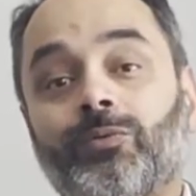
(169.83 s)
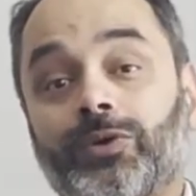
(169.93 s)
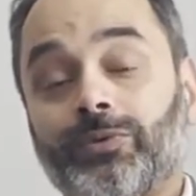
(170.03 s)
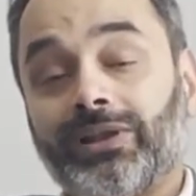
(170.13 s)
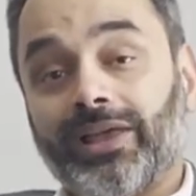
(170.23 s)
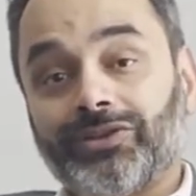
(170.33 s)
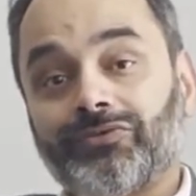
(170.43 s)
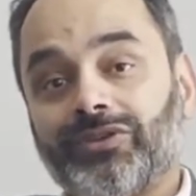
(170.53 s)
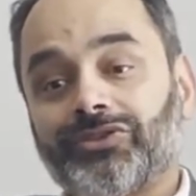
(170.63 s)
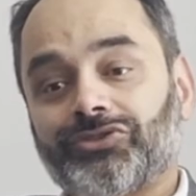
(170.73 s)
What we'd like
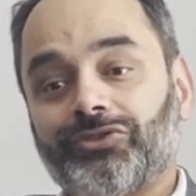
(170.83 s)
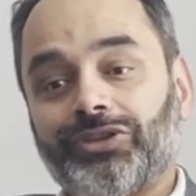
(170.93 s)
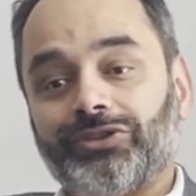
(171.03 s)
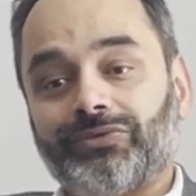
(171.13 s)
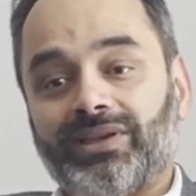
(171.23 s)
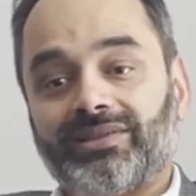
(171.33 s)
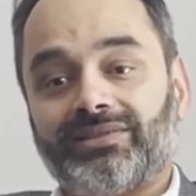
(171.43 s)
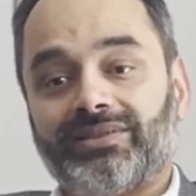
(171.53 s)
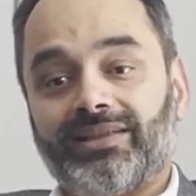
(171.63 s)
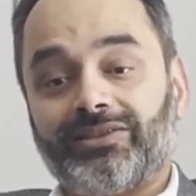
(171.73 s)
to reassure you
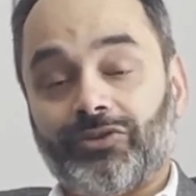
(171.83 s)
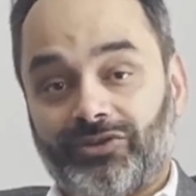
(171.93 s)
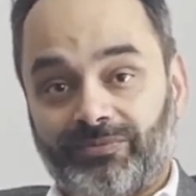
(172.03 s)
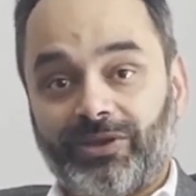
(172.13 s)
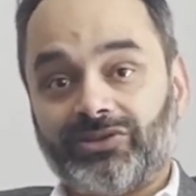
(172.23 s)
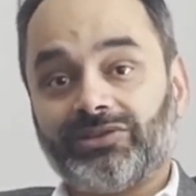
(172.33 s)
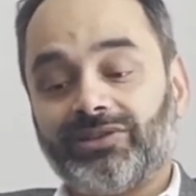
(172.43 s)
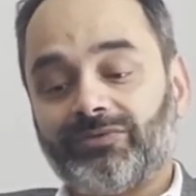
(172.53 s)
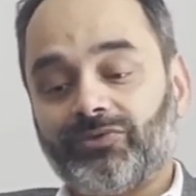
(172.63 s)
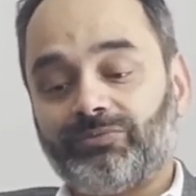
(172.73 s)
is that your
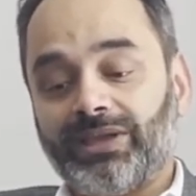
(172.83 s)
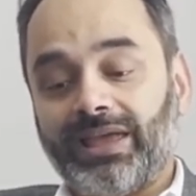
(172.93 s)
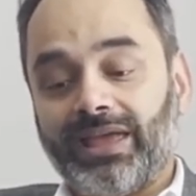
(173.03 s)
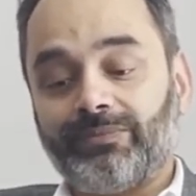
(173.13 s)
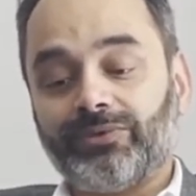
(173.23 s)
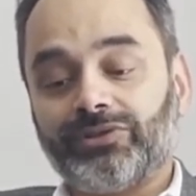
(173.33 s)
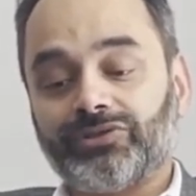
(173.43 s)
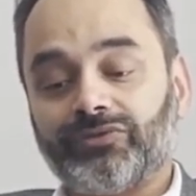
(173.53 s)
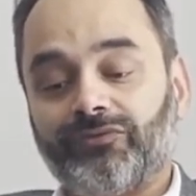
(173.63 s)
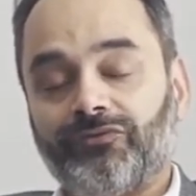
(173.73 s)
specialist would be able
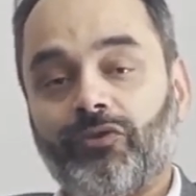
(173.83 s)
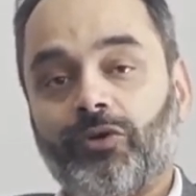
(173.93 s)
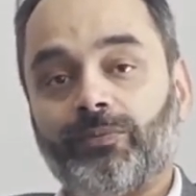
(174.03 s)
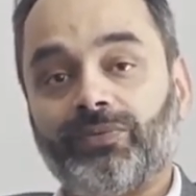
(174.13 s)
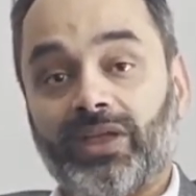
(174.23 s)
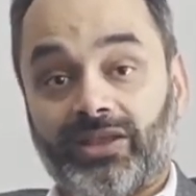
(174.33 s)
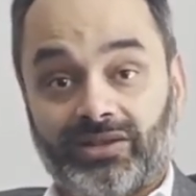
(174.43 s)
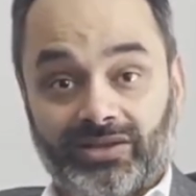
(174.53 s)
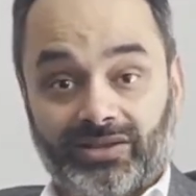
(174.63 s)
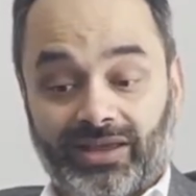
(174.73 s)
to form
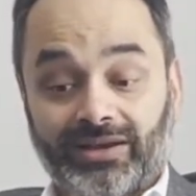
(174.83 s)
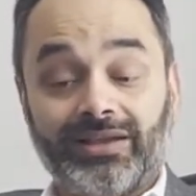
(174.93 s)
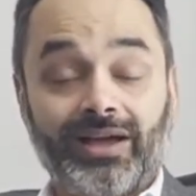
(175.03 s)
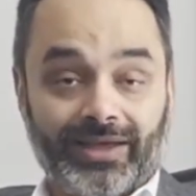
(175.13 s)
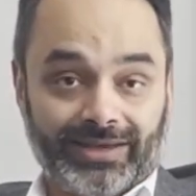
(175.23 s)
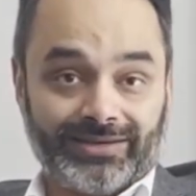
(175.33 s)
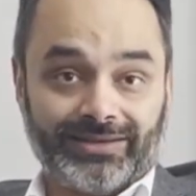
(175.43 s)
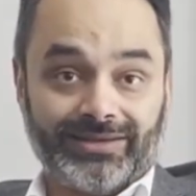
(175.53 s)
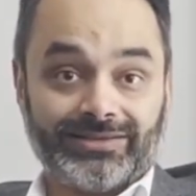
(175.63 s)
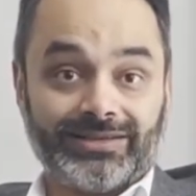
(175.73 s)
and guide
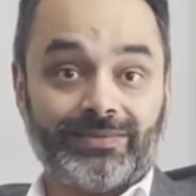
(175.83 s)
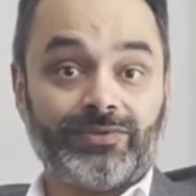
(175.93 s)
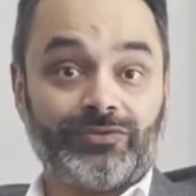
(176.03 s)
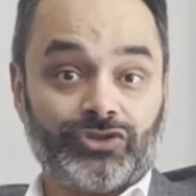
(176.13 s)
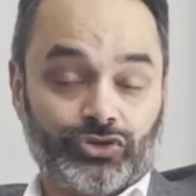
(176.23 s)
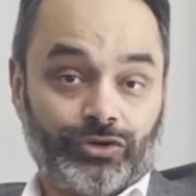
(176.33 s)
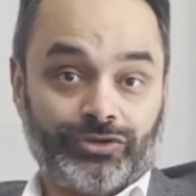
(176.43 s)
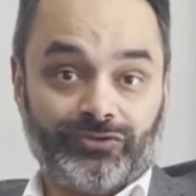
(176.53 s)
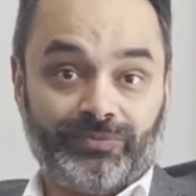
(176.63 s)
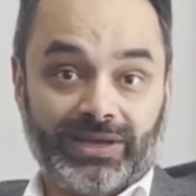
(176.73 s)
in terms of the
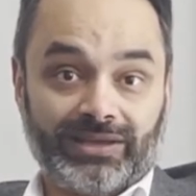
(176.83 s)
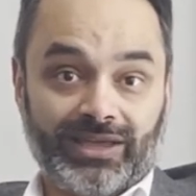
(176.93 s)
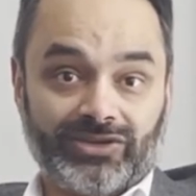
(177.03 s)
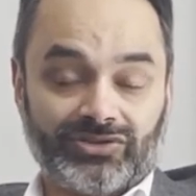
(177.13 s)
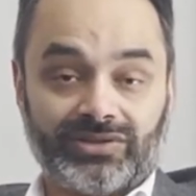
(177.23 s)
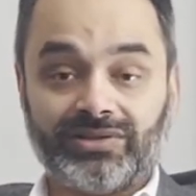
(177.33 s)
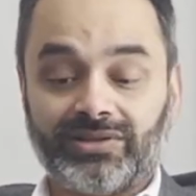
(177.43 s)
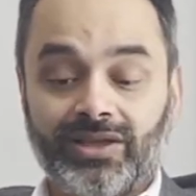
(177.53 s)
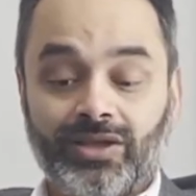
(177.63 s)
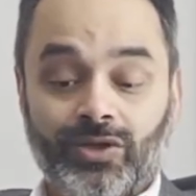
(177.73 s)
choice of medications
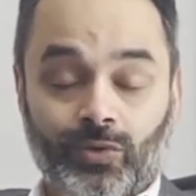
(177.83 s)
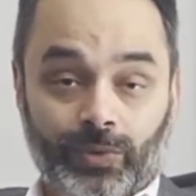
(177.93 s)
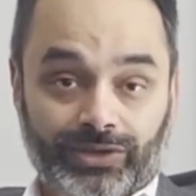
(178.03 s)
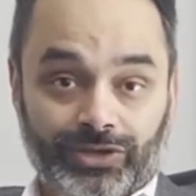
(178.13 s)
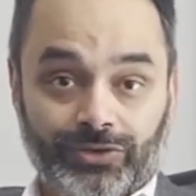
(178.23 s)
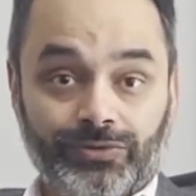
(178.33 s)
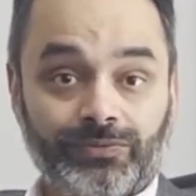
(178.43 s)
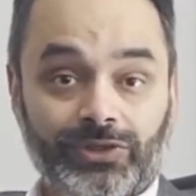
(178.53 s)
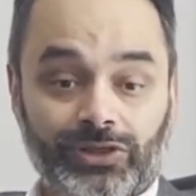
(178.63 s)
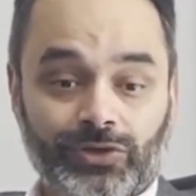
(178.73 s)
with
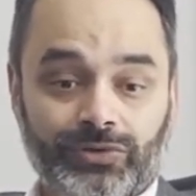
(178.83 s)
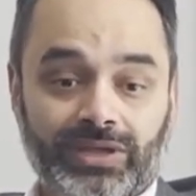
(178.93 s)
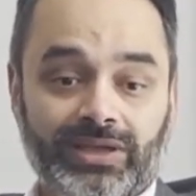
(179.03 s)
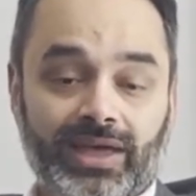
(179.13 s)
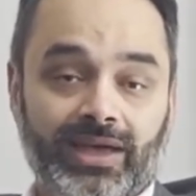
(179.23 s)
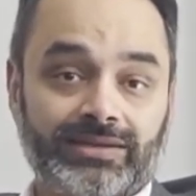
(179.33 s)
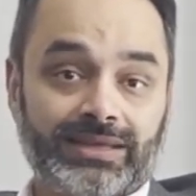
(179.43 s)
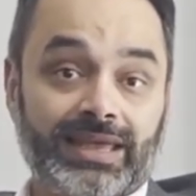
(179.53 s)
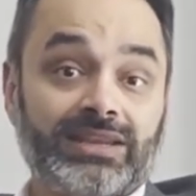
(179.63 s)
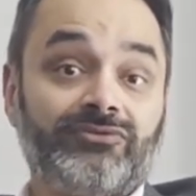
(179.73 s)
you, looking at
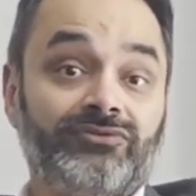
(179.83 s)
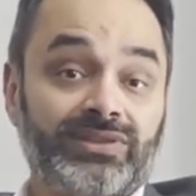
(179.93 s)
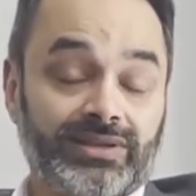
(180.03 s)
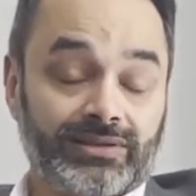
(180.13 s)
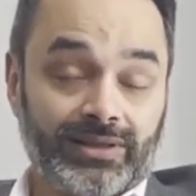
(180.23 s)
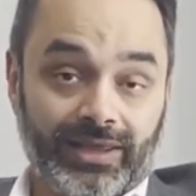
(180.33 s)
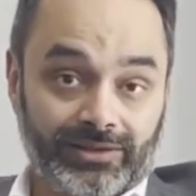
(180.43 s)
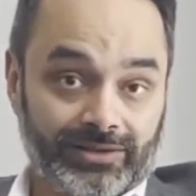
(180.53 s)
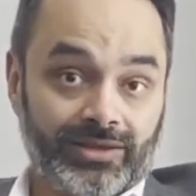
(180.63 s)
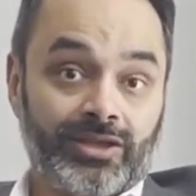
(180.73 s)
any physical health